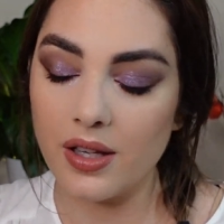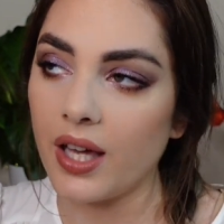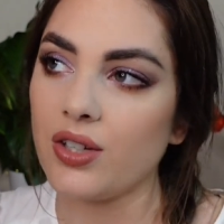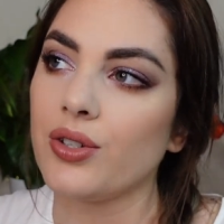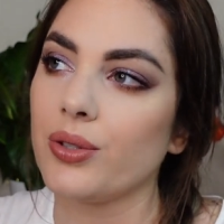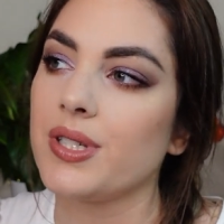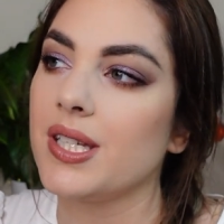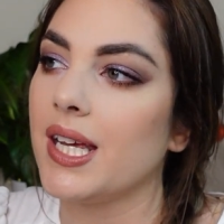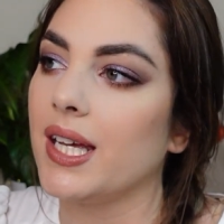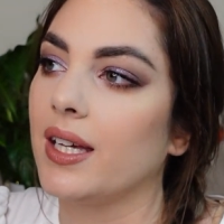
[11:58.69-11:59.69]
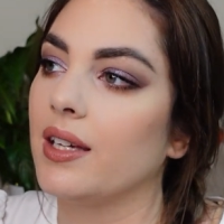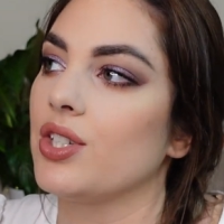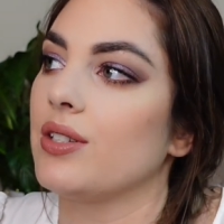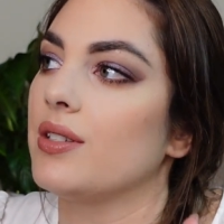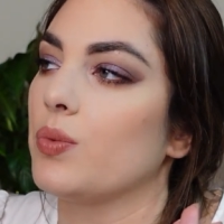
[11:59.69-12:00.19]
I don't know, today,
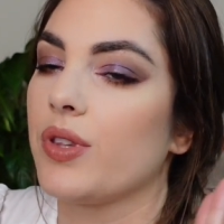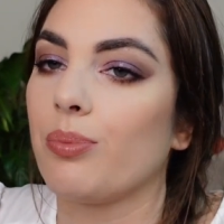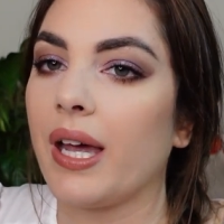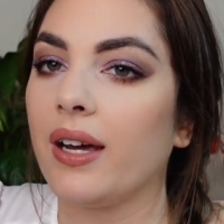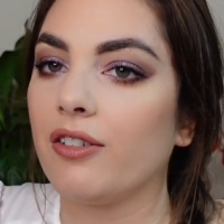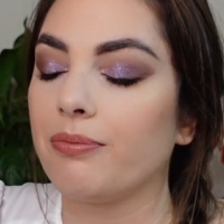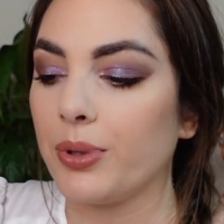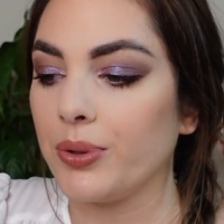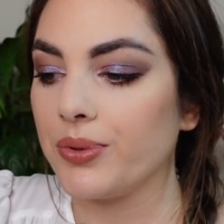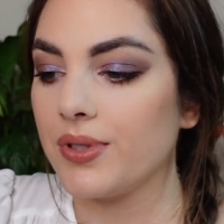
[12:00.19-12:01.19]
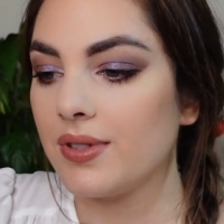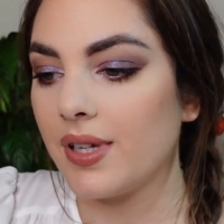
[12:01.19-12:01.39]
just with a pair of boots